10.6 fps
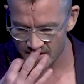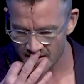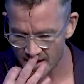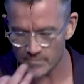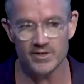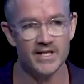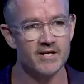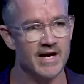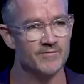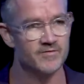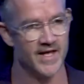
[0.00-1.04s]
I'm really
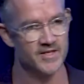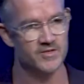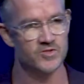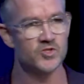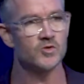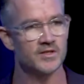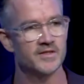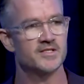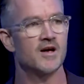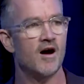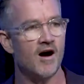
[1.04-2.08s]
grateful that you took the
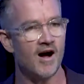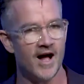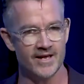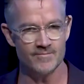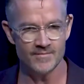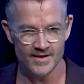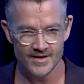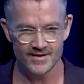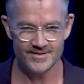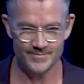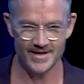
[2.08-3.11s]
time
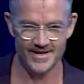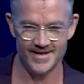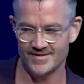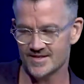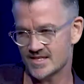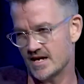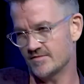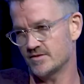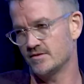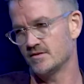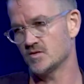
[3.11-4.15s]
to be here this
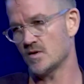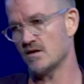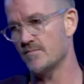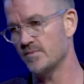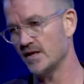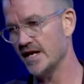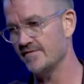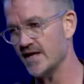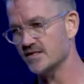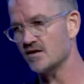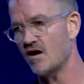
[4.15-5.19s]
afternoon as well. I believe
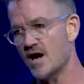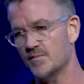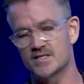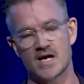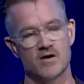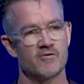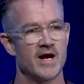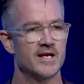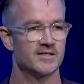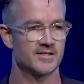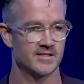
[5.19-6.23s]
that time is our
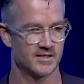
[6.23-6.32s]
greatest